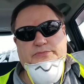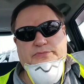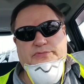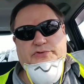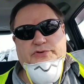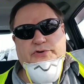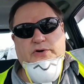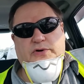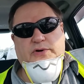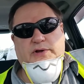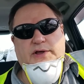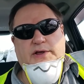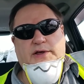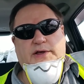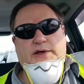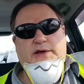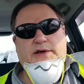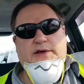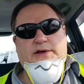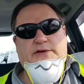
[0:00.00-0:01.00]
So
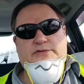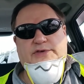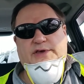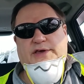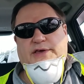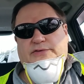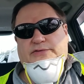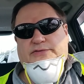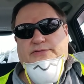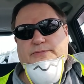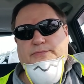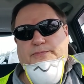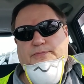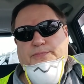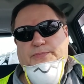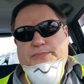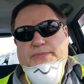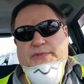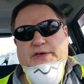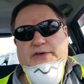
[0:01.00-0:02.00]
these
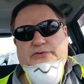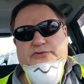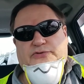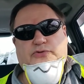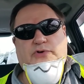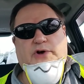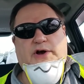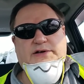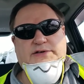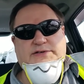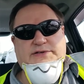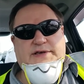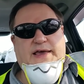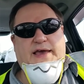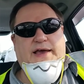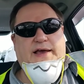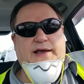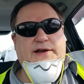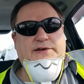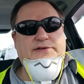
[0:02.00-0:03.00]
drugs
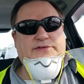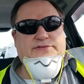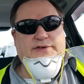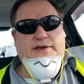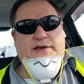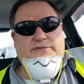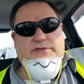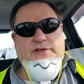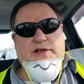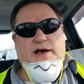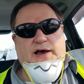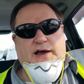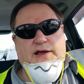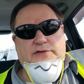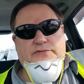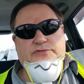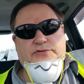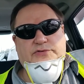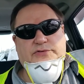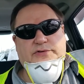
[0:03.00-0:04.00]
can save
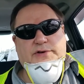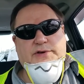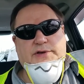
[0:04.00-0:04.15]
lives,